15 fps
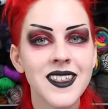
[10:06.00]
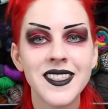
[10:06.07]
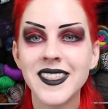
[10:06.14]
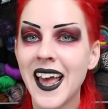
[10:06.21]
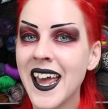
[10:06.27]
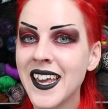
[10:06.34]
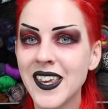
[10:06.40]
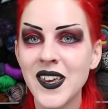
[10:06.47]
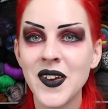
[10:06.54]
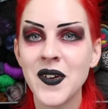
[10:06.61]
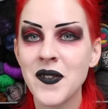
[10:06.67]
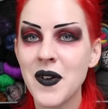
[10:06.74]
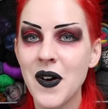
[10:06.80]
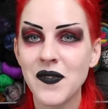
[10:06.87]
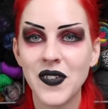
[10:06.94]
thank
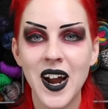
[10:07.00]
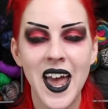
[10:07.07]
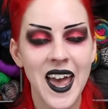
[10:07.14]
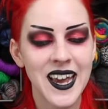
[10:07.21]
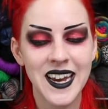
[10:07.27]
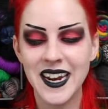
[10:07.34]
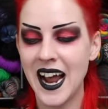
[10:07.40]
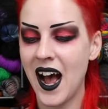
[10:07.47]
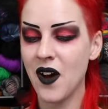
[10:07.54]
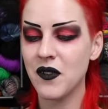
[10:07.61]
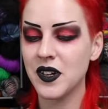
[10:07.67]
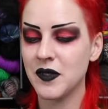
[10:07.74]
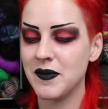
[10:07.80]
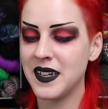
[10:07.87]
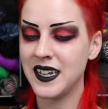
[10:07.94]
you for hanging out
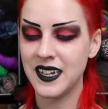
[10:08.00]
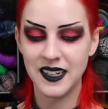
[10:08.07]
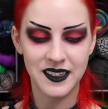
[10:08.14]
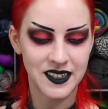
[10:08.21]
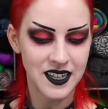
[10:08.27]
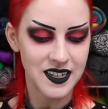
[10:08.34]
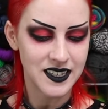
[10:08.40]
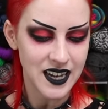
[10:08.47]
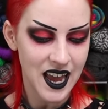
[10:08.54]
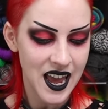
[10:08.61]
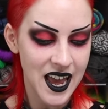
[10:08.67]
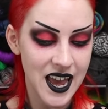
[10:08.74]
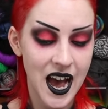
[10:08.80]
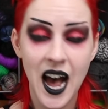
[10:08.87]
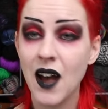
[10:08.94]
with me
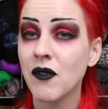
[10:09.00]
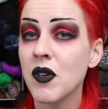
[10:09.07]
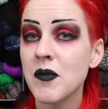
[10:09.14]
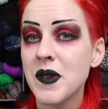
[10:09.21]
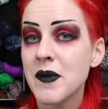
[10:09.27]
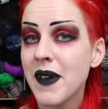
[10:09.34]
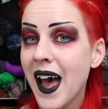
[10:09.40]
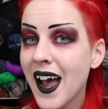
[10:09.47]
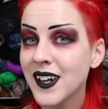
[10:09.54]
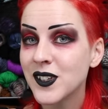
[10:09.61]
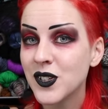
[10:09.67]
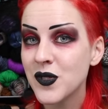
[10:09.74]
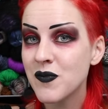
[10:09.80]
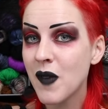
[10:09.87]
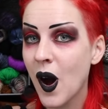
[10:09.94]
today. I will be back
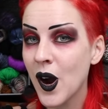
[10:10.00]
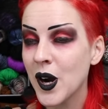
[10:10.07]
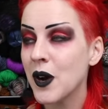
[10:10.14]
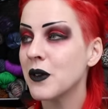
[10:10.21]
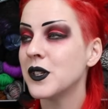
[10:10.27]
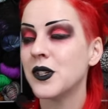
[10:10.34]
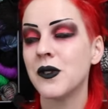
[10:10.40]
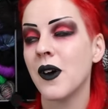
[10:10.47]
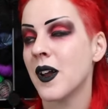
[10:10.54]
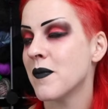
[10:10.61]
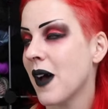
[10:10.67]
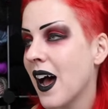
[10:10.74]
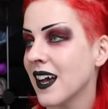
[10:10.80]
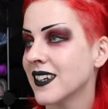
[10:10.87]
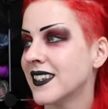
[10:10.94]
tomorrow to
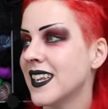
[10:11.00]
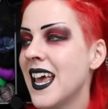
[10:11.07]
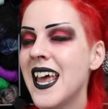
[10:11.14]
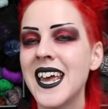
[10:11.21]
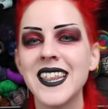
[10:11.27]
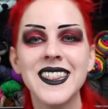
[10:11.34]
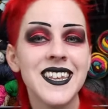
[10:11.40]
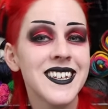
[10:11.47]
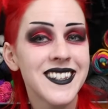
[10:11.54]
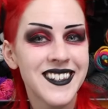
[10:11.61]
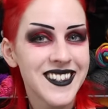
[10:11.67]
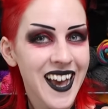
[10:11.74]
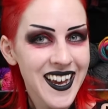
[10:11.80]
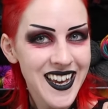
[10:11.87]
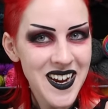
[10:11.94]
unbox the
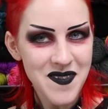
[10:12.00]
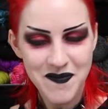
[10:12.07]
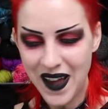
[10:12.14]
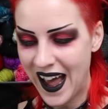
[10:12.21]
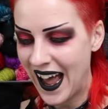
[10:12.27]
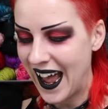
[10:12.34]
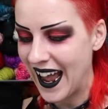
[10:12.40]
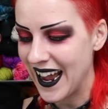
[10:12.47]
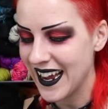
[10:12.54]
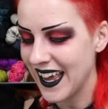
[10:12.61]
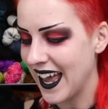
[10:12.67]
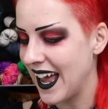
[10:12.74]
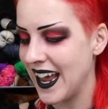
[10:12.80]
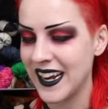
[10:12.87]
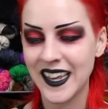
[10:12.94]
second bag
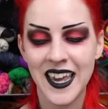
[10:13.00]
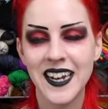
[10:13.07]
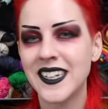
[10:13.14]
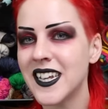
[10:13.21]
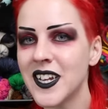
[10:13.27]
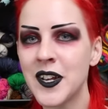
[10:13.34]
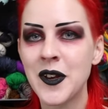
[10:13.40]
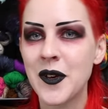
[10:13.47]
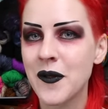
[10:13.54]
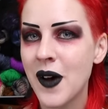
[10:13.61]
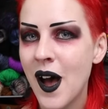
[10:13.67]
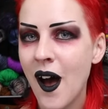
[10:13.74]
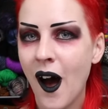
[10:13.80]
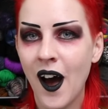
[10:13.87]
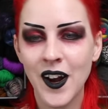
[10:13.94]
and continue
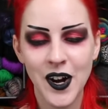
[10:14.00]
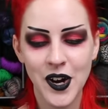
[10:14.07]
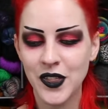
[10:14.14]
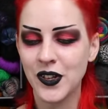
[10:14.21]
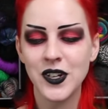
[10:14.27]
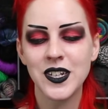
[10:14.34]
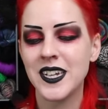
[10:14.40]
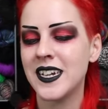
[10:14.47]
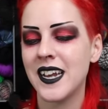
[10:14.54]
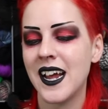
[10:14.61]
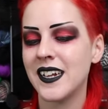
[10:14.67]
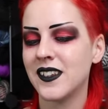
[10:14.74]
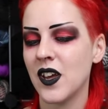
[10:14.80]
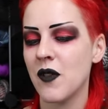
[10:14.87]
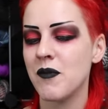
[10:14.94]
on our 13
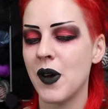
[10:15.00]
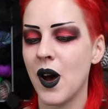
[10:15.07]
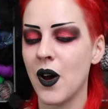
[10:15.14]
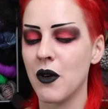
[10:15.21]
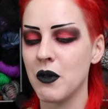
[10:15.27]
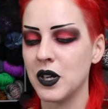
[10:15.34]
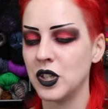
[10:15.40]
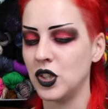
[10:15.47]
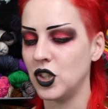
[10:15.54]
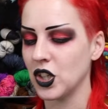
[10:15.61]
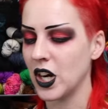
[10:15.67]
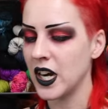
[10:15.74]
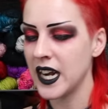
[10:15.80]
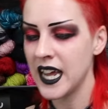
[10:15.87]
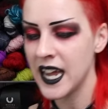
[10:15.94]
nights of Poe
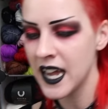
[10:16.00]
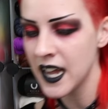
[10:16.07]
journey.